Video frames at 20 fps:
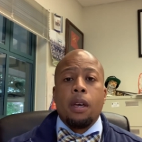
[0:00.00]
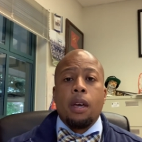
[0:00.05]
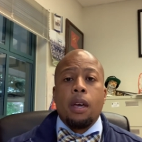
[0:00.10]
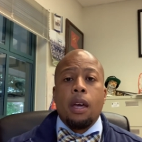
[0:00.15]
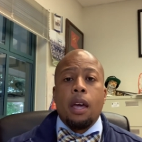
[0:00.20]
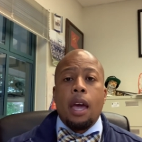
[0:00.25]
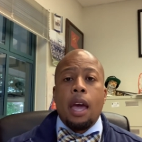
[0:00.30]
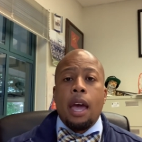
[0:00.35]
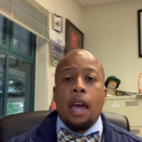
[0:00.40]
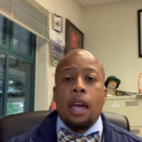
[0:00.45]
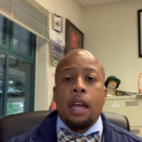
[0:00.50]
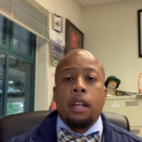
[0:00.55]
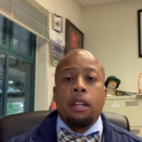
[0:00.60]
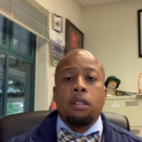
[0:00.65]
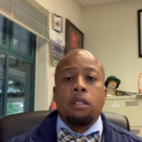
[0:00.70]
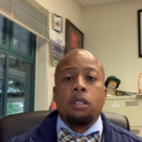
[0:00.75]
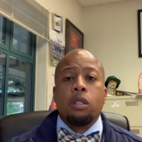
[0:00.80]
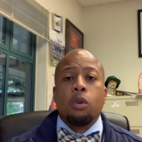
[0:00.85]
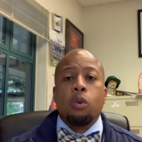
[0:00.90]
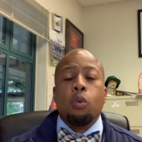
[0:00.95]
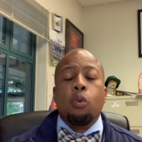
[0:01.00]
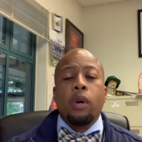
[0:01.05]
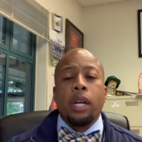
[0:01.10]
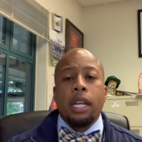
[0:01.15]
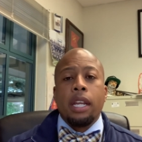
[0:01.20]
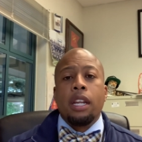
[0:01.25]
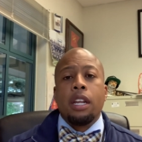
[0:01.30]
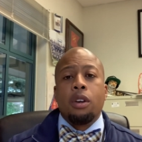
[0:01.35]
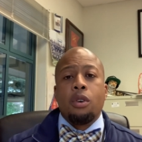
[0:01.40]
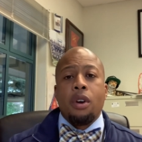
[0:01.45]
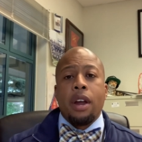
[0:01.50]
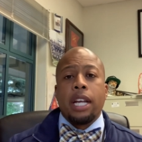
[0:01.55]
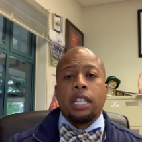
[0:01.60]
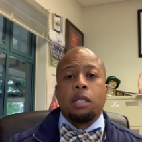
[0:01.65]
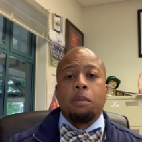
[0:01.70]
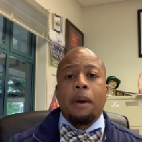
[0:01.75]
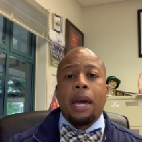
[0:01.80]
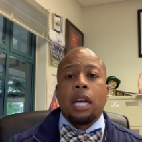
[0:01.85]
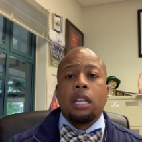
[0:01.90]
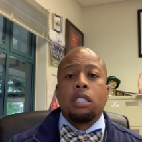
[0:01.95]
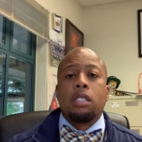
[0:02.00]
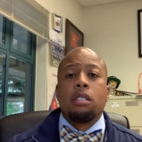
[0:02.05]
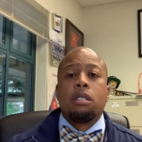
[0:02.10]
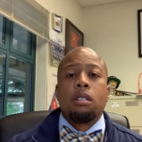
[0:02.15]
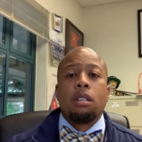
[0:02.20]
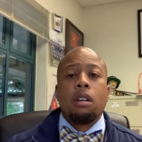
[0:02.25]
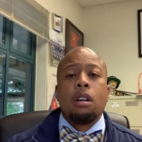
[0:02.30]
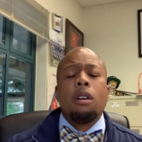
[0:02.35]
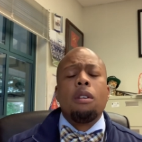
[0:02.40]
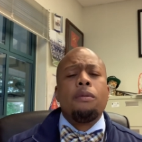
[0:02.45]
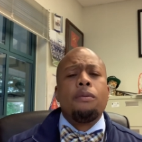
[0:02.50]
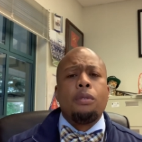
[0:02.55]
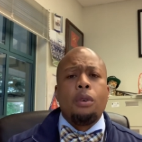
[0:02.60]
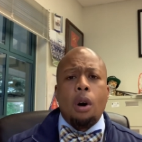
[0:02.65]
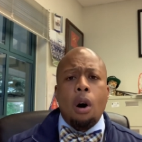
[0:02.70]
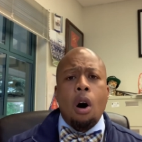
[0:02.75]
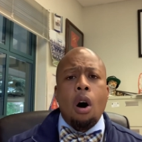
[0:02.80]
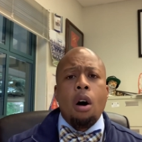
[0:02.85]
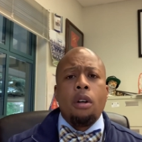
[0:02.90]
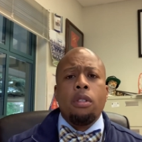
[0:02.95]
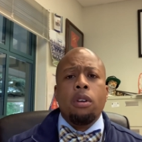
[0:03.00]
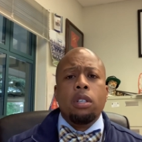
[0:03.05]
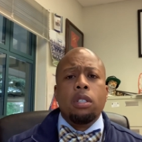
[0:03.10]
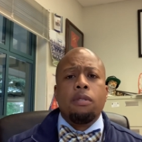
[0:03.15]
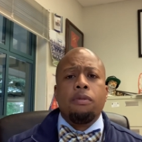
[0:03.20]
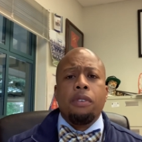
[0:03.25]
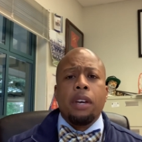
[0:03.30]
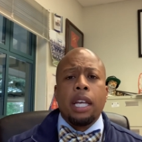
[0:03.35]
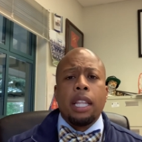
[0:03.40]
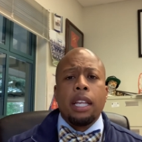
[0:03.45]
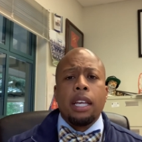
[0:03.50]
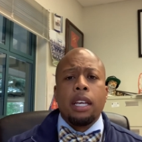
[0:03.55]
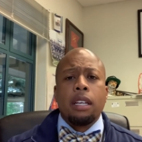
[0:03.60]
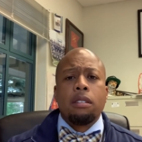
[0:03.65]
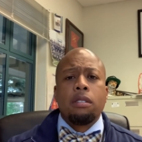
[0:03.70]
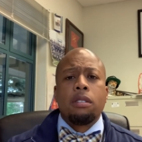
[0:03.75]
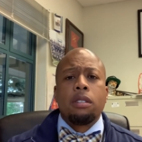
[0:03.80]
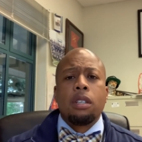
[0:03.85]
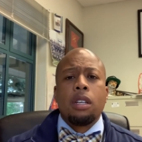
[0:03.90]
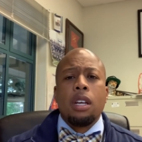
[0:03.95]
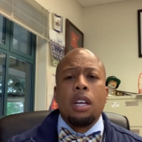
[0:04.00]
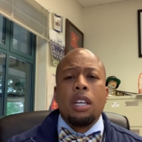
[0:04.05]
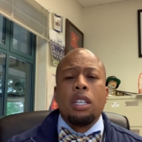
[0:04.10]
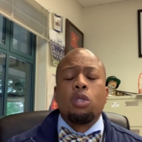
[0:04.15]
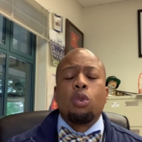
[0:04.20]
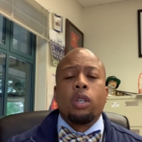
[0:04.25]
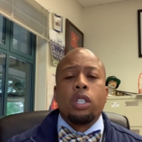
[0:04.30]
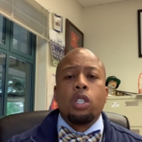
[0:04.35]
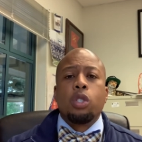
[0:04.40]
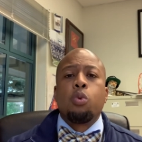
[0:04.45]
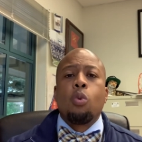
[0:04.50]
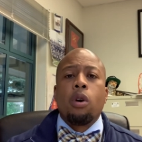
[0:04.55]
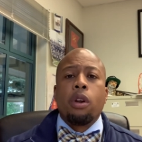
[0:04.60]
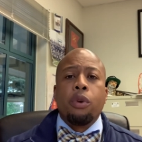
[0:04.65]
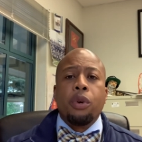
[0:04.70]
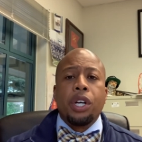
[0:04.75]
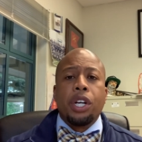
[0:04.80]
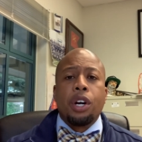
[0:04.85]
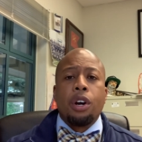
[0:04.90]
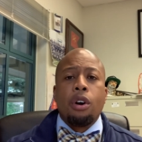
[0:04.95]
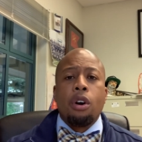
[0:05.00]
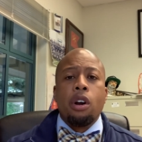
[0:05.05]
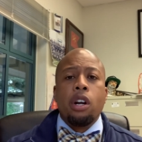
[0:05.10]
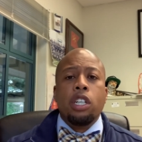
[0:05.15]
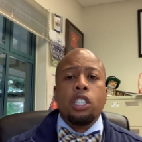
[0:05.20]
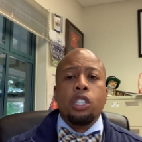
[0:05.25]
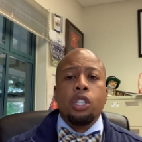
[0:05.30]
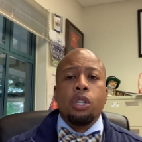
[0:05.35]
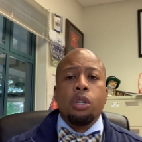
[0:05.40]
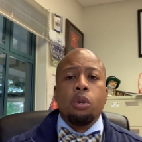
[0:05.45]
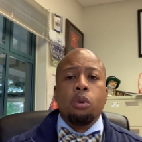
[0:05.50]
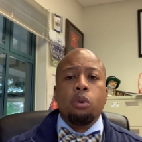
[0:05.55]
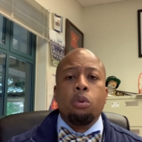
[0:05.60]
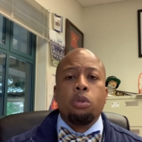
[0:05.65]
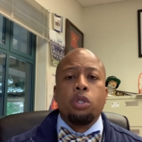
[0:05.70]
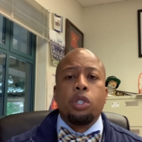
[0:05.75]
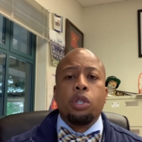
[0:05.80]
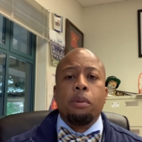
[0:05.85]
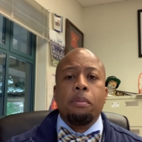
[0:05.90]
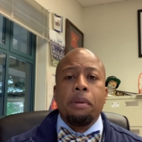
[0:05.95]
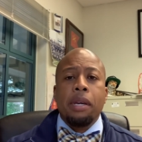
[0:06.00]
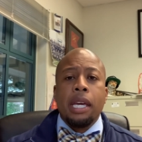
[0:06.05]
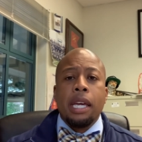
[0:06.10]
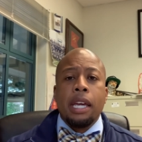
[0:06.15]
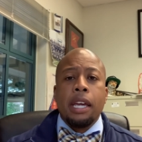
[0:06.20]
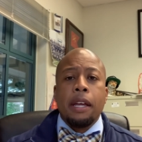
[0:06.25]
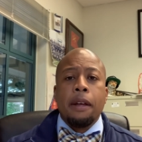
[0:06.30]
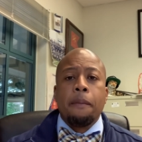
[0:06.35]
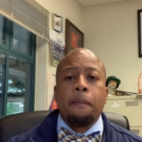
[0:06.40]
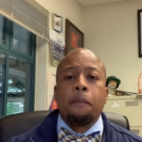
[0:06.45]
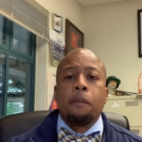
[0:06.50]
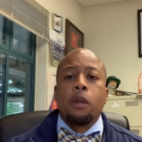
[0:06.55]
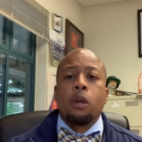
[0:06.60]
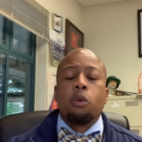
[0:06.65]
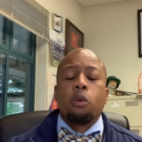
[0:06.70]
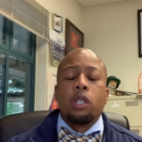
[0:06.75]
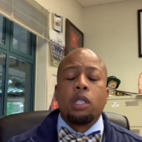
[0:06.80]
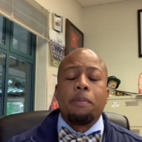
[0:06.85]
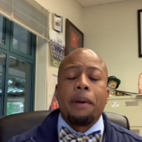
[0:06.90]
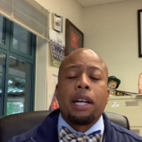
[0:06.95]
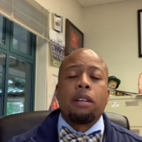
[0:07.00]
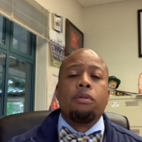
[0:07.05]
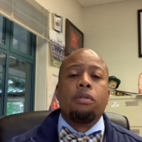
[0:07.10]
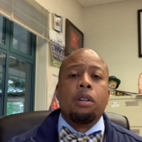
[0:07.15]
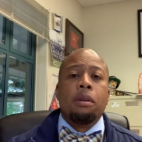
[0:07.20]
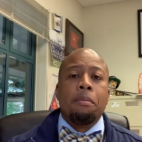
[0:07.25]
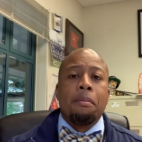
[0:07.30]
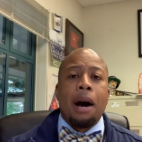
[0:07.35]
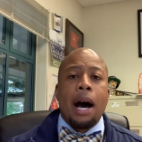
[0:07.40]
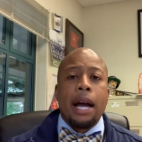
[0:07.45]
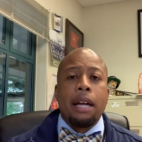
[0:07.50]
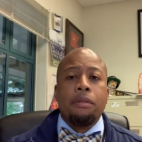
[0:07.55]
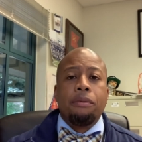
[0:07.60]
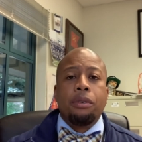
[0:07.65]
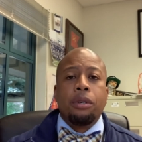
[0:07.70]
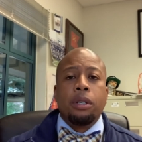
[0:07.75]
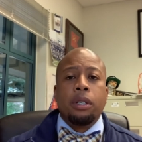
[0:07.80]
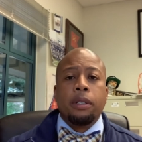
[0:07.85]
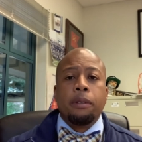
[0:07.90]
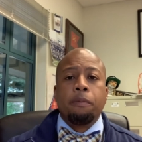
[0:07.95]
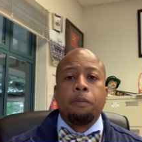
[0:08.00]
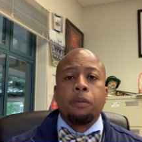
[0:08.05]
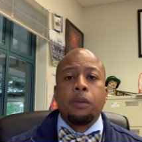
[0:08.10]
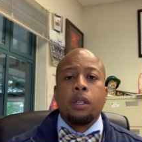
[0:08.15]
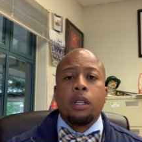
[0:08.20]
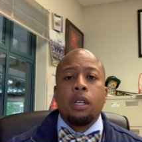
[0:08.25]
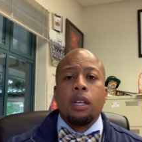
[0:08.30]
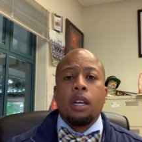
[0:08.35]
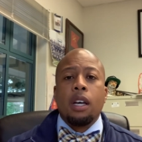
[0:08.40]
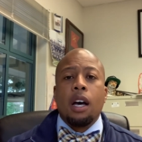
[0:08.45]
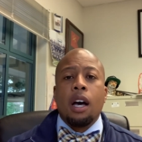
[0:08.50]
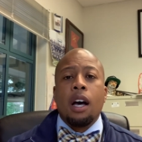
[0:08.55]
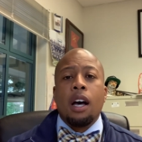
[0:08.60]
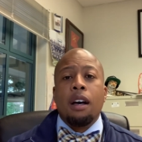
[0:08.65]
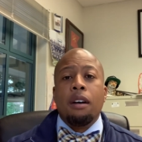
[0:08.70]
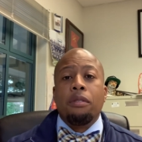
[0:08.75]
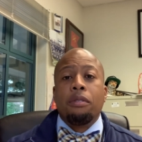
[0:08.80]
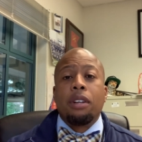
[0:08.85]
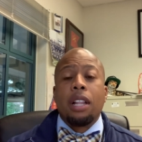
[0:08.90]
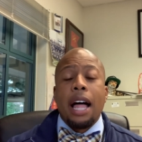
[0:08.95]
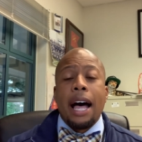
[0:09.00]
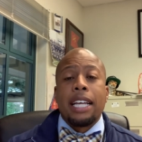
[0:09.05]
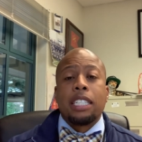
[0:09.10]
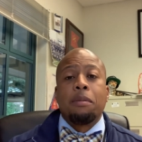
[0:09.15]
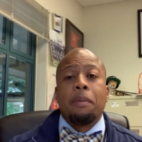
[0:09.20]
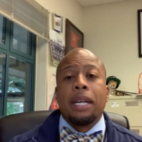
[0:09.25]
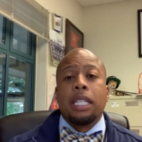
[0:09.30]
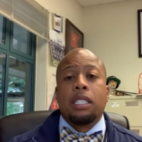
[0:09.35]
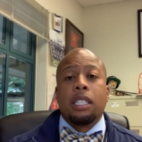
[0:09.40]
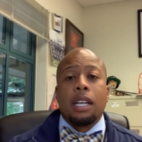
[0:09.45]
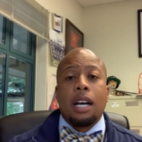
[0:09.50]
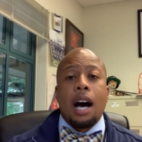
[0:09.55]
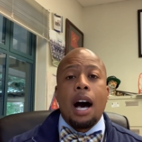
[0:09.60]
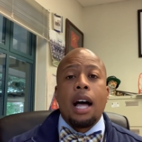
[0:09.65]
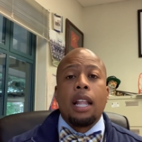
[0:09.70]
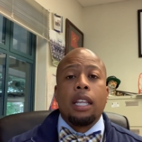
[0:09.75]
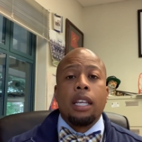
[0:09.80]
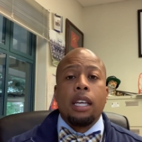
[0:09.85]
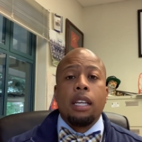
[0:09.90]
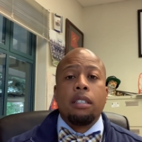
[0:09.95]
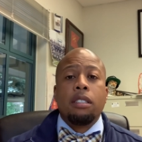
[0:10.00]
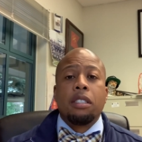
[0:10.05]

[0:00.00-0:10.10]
And we need to create space for all those feelings. So I just want to encourage you to be respectful and mindful of classmates and colleagues.